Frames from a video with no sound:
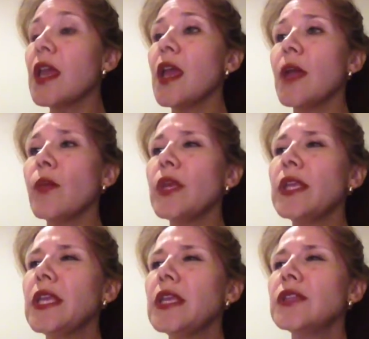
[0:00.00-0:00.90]
We
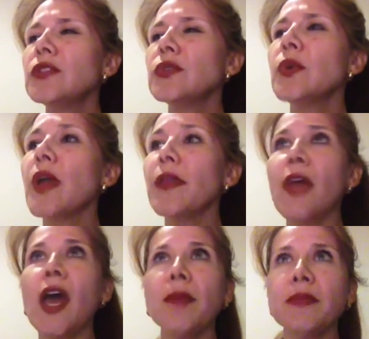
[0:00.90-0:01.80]
need to
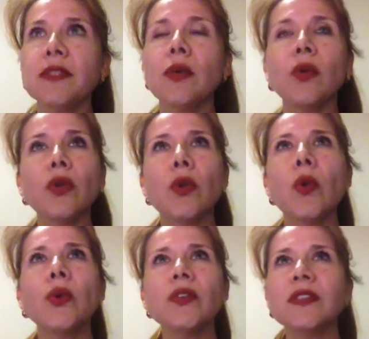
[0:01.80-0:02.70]
adapt our
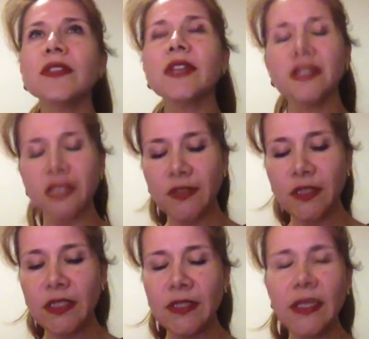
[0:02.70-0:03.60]
courses,
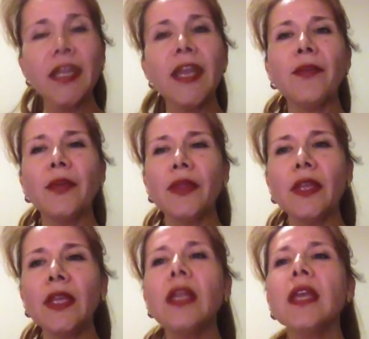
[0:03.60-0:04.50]
activities, and
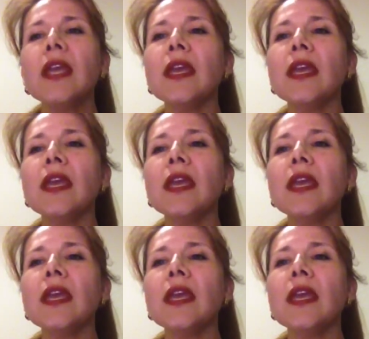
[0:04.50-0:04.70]
everything